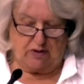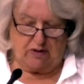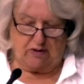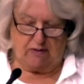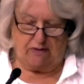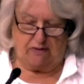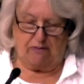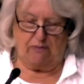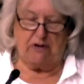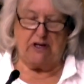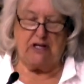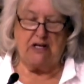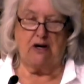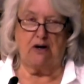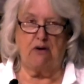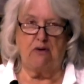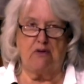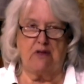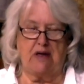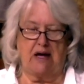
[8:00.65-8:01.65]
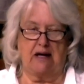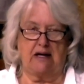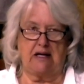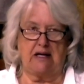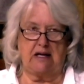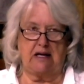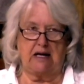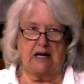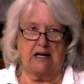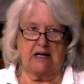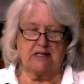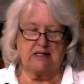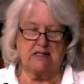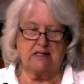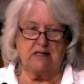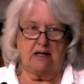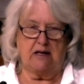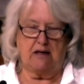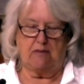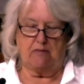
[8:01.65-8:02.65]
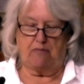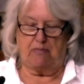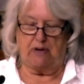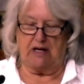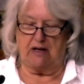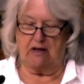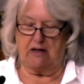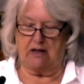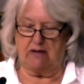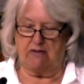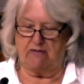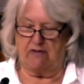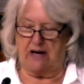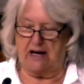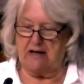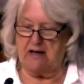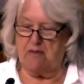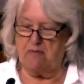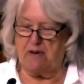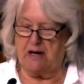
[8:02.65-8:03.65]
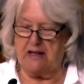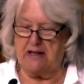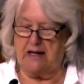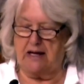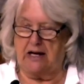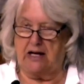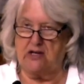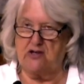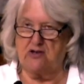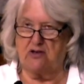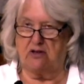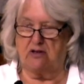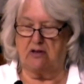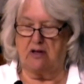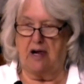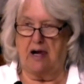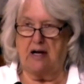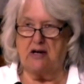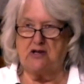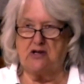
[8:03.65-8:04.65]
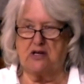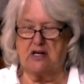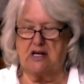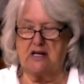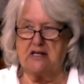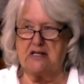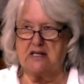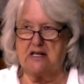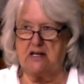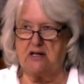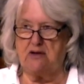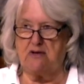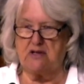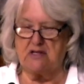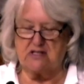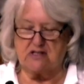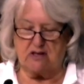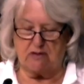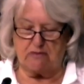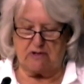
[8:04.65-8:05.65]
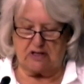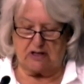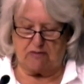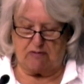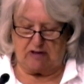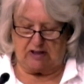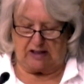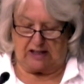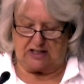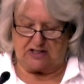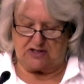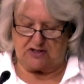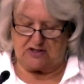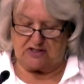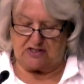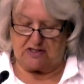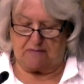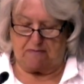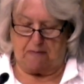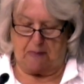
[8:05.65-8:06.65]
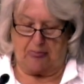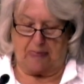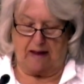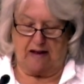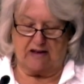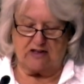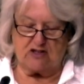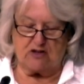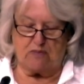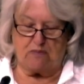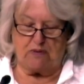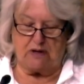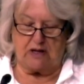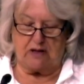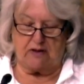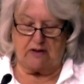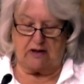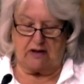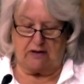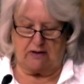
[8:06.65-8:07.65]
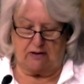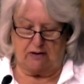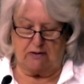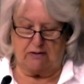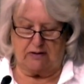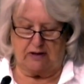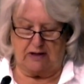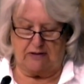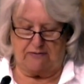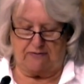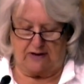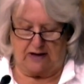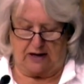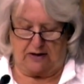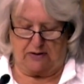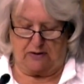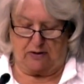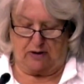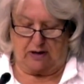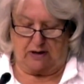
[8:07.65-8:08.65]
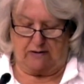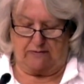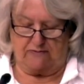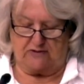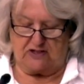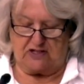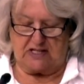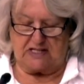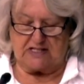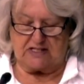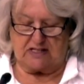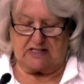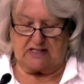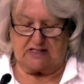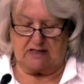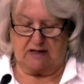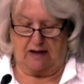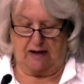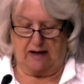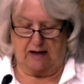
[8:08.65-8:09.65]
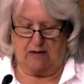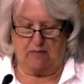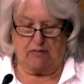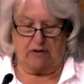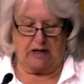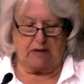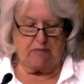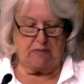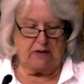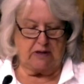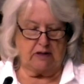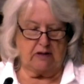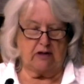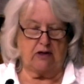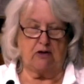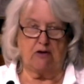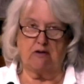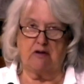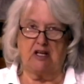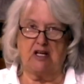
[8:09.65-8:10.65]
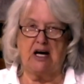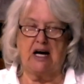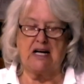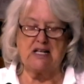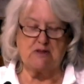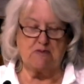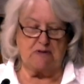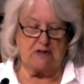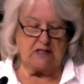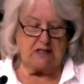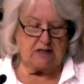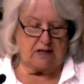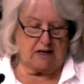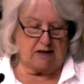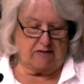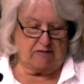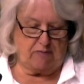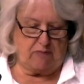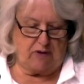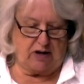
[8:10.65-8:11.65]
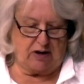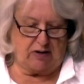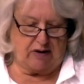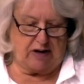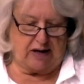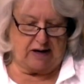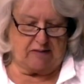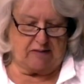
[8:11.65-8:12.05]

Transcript: we know that he has been invited by the angel to continue this committed relationship, to be the earthly father of Jesus by being the earthly husband of Mary.